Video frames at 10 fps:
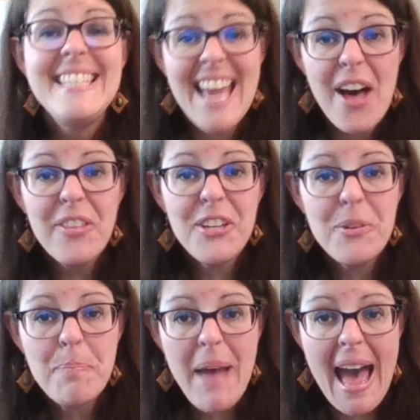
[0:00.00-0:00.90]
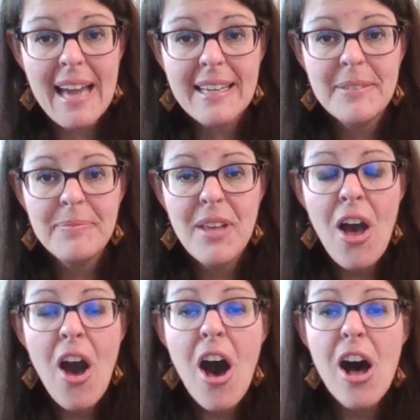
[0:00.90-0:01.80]
Now that you're back,
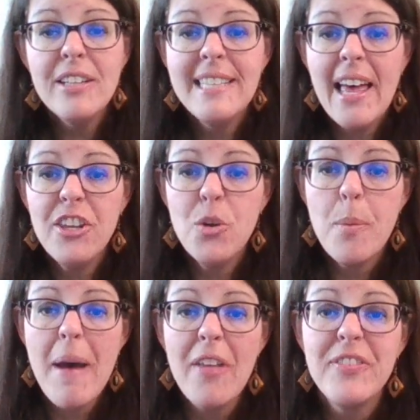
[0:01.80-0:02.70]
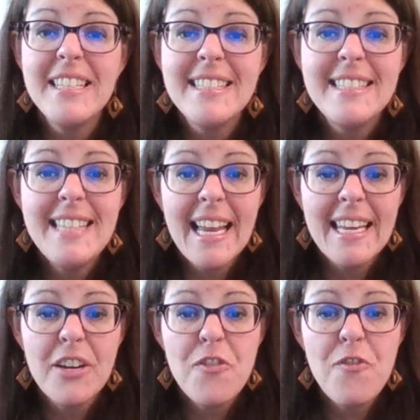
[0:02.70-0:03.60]
I'll tell you about the
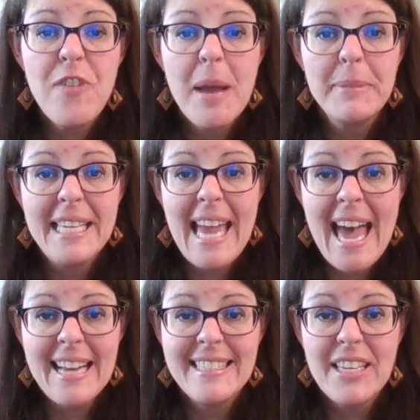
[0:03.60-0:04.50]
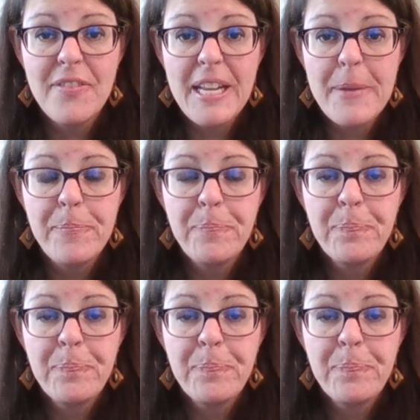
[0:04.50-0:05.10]
second family activity.